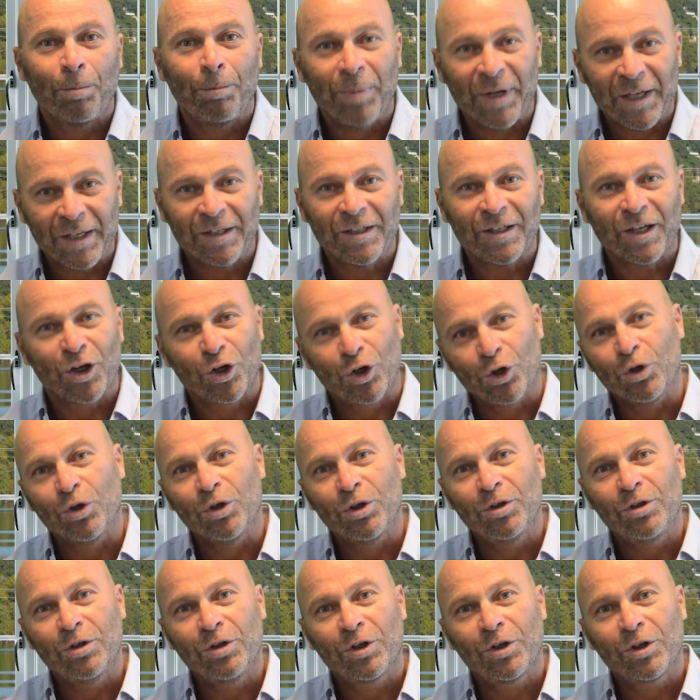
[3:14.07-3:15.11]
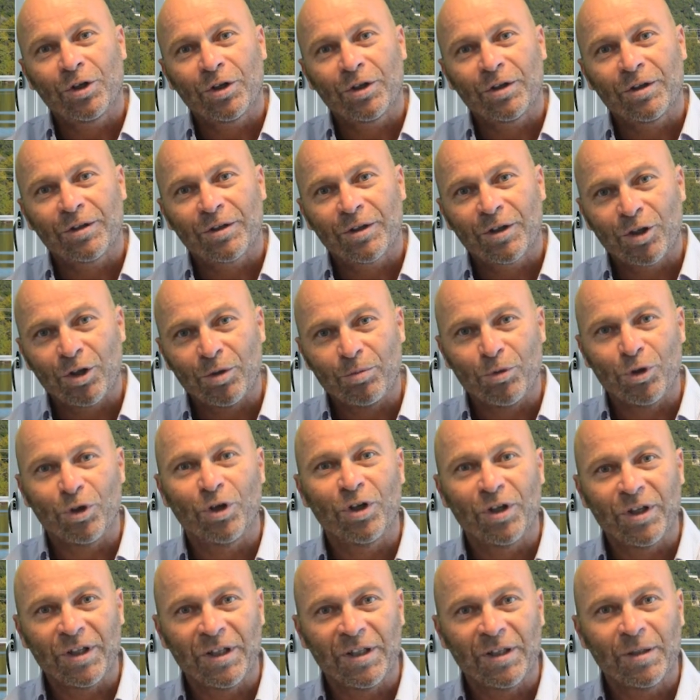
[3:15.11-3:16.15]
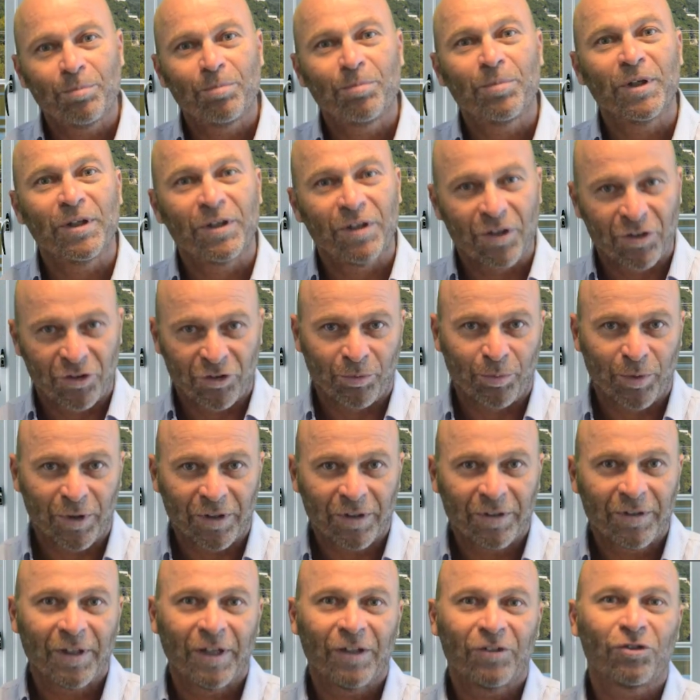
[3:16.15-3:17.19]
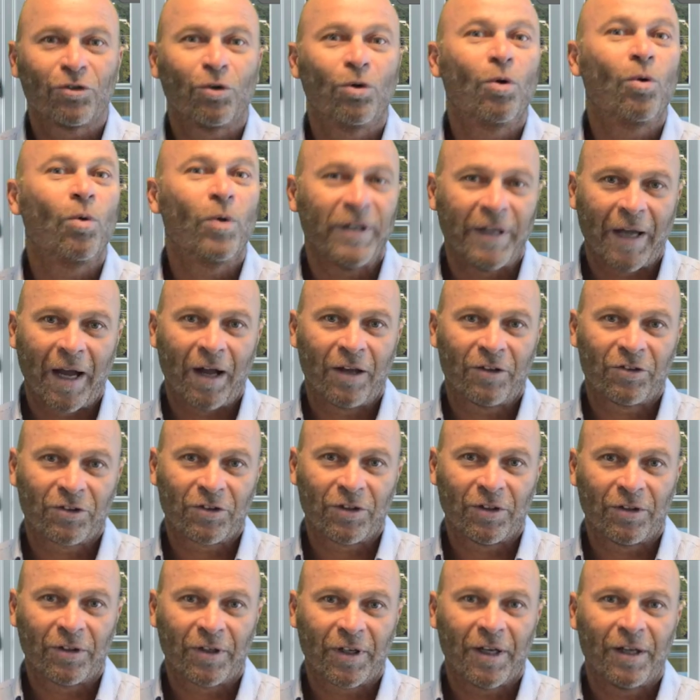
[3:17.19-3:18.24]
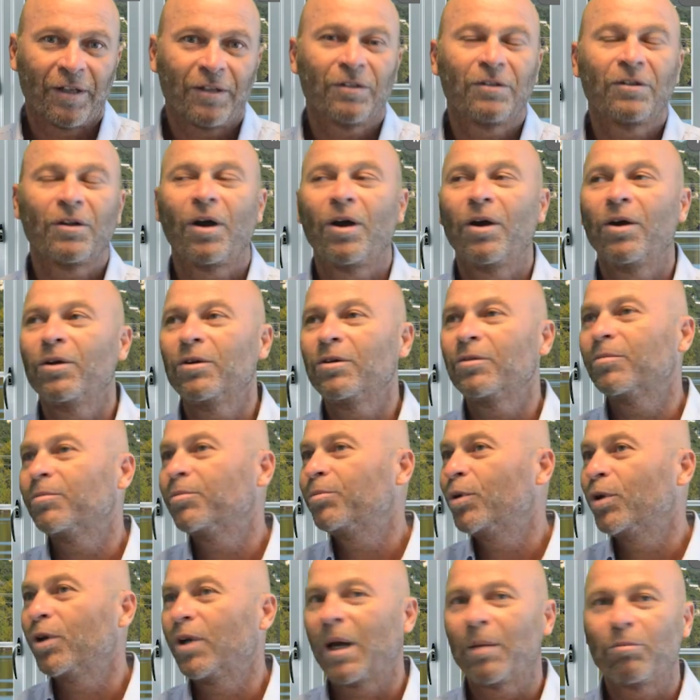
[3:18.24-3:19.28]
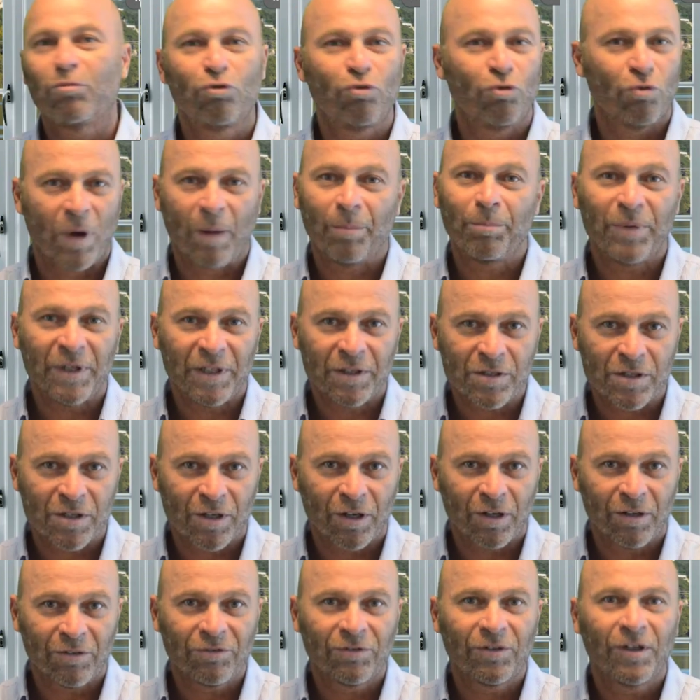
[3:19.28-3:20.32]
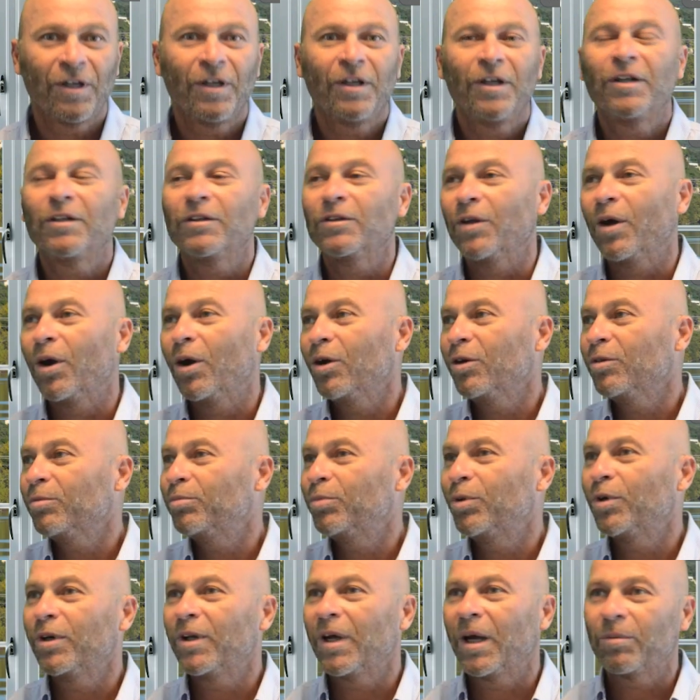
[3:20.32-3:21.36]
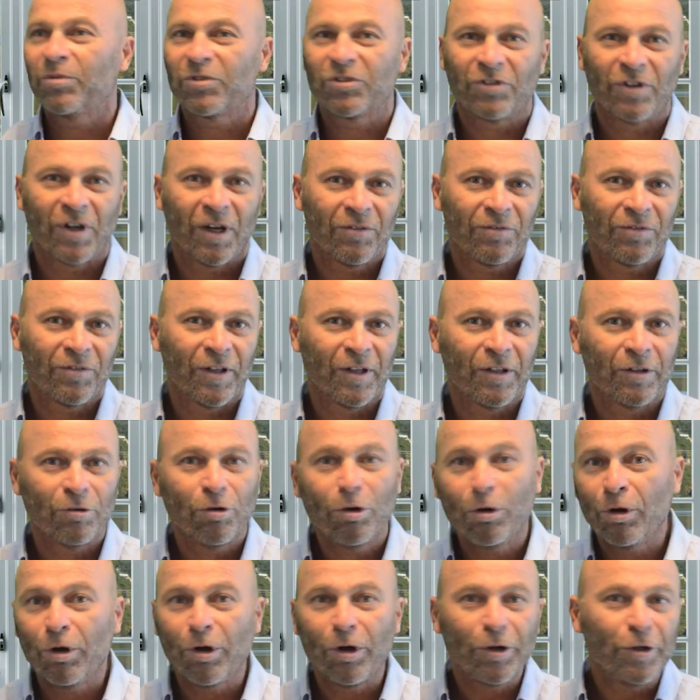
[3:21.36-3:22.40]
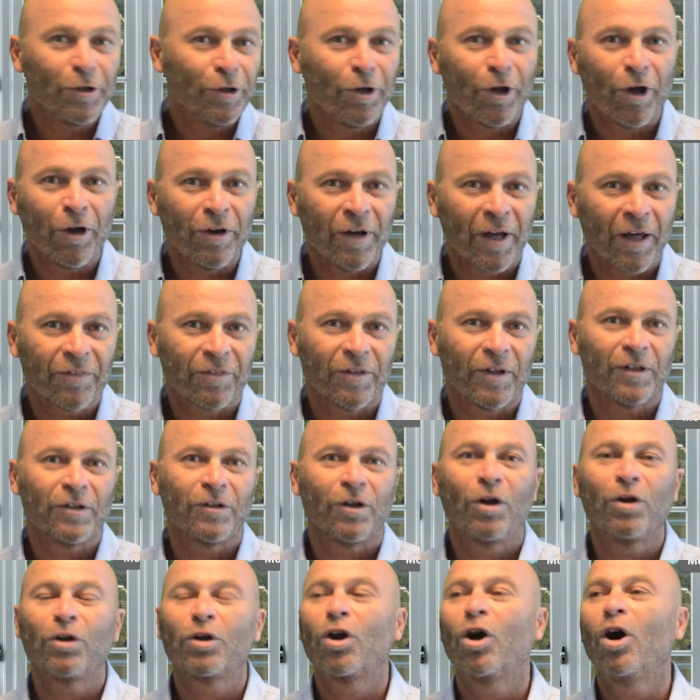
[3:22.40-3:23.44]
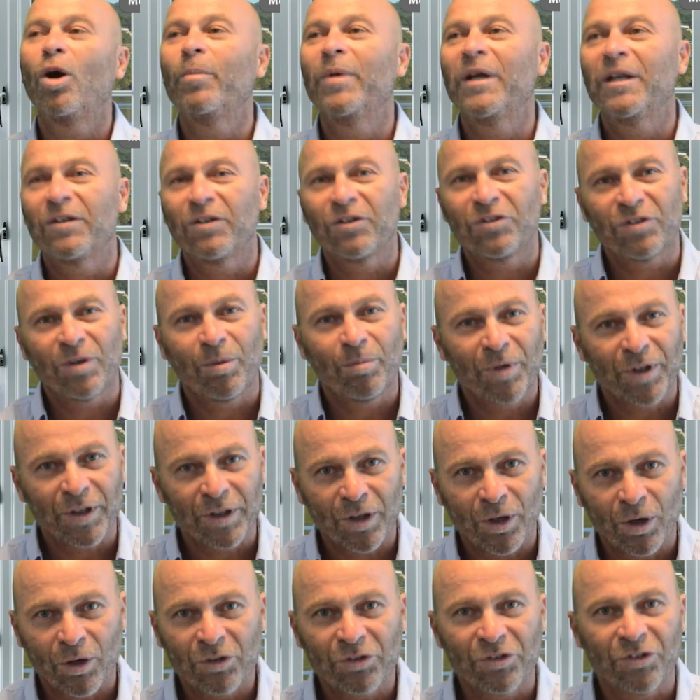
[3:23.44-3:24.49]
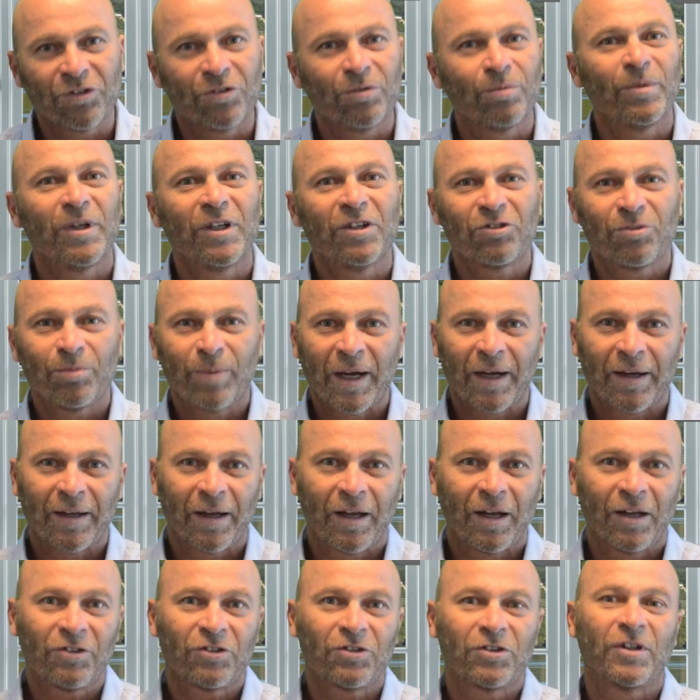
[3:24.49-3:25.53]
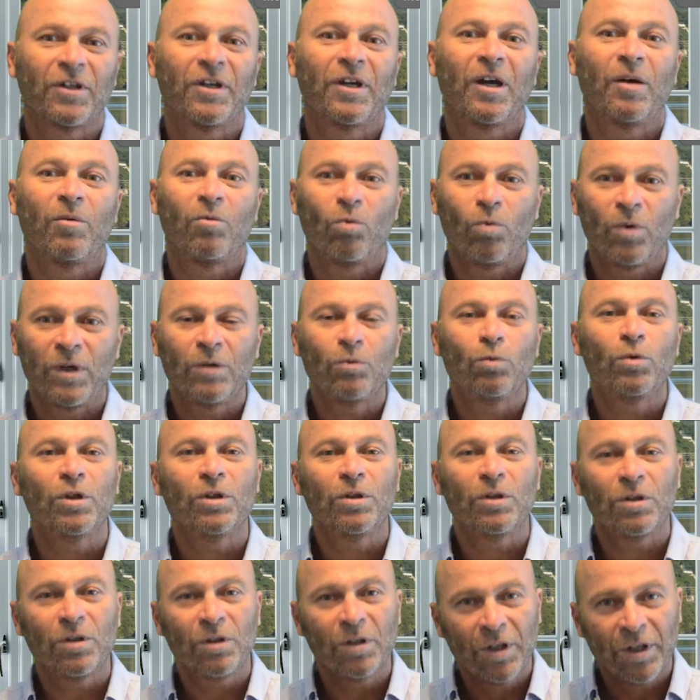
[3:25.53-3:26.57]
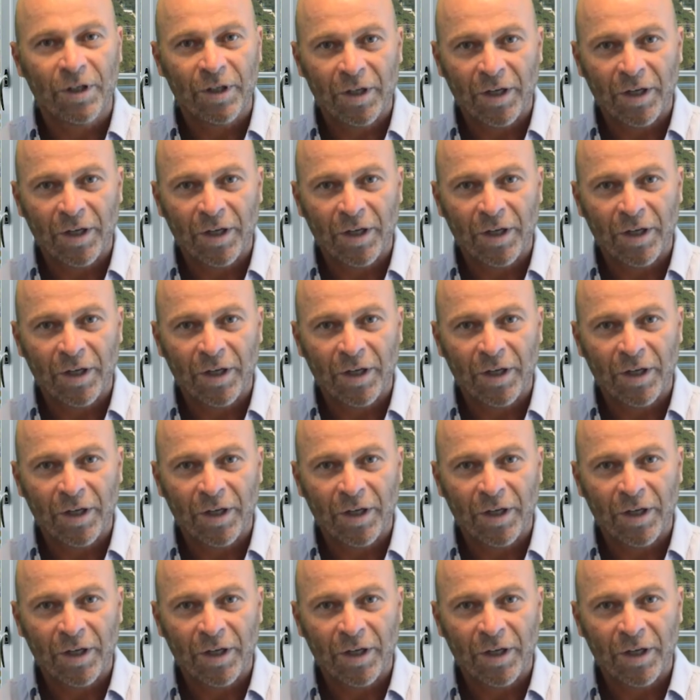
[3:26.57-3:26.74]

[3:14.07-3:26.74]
Be a good community participant. That's all we ask. Okay, don't put up grumpy stuff. Don't put up stuff that, oh, you know nothing. Don't comment to somebody else's and be smart ass. We will